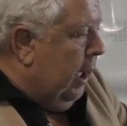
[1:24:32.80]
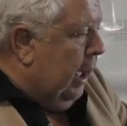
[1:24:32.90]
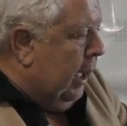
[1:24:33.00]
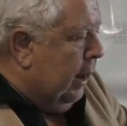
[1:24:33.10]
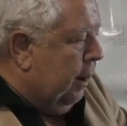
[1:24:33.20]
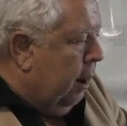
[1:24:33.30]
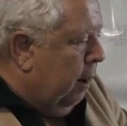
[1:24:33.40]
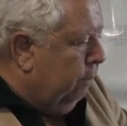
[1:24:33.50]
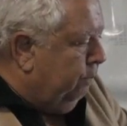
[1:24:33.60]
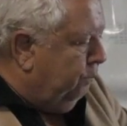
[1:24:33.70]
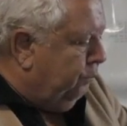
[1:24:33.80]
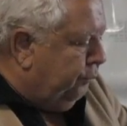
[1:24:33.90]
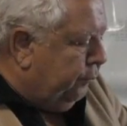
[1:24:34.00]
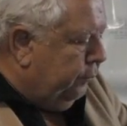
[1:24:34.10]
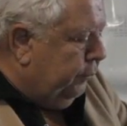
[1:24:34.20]
And um,
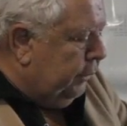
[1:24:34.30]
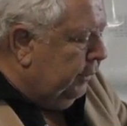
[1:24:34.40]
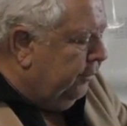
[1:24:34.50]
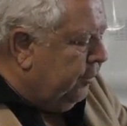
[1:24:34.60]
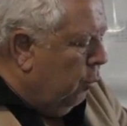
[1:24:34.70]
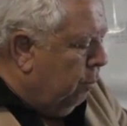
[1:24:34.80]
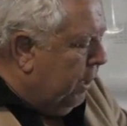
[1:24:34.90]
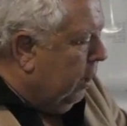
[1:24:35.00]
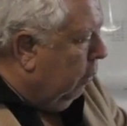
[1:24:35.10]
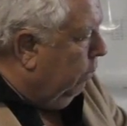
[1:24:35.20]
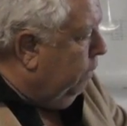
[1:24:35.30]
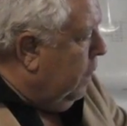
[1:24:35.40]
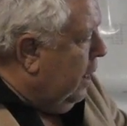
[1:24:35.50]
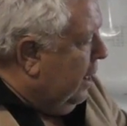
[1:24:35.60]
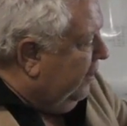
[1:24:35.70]
so Bill
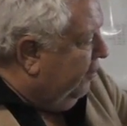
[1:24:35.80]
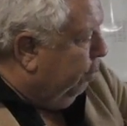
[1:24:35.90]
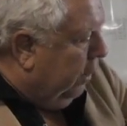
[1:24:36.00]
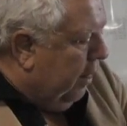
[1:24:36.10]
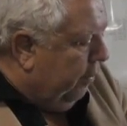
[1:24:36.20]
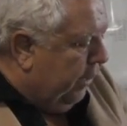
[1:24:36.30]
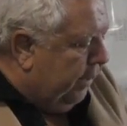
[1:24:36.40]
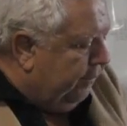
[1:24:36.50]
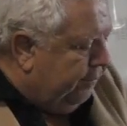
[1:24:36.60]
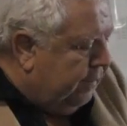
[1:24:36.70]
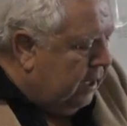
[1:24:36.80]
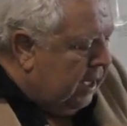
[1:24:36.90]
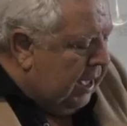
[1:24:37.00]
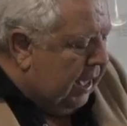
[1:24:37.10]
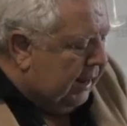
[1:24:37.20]
split this
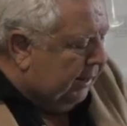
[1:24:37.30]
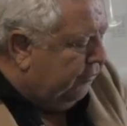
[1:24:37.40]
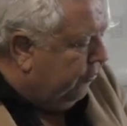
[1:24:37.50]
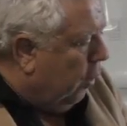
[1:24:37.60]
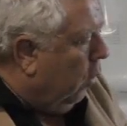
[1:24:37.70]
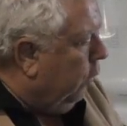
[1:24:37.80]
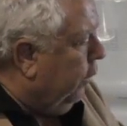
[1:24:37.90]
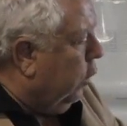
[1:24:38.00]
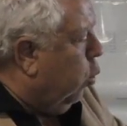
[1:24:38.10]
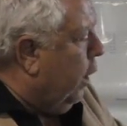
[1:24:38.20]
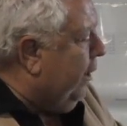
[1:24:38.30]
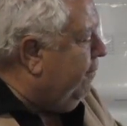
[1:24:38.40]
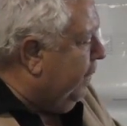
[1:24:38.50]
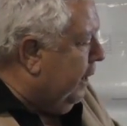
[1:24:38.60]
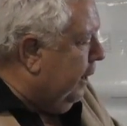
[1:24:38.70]
and installed the
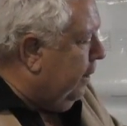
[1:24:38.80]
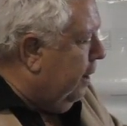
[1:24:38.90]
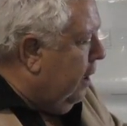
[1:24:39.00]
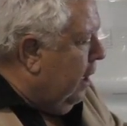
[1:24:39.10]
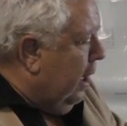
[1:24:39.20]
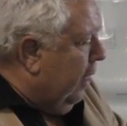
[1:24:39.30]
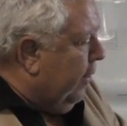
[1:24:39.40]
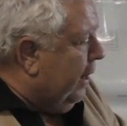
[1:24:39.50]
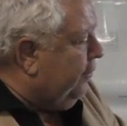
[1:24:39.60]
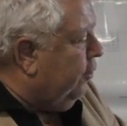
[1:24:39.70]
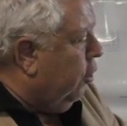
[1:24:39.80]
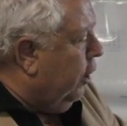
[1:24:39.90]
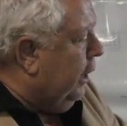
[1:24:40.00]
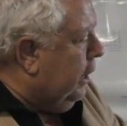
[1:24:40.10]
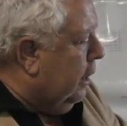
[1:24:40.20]
Quaife in it, and that's
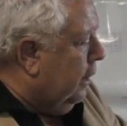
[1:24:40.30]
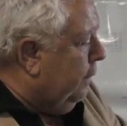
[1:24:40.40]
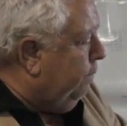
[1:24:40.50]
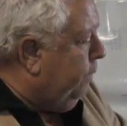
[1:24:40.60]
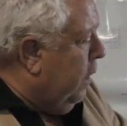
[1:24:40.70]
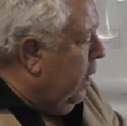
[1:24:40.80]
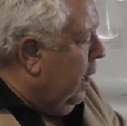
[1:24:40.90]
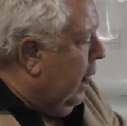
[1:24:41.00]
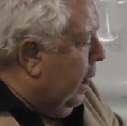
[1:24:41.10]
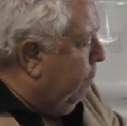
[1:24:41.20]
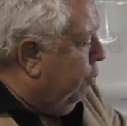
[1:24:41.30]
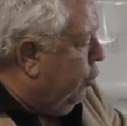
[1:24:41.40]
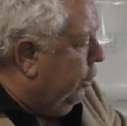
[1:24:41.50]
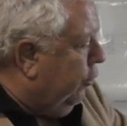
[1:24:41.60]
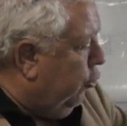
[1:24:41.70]
already done, and
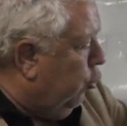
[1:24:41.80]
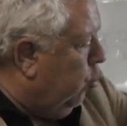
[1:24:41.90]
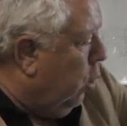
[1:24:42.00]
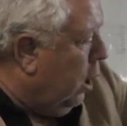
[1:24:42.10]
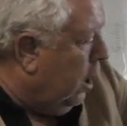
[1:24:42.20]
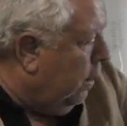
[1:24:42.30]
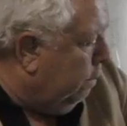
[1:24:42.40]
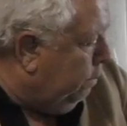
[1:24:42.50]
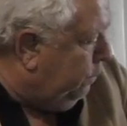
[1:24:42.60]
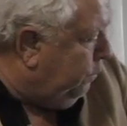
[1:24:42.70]
put new um,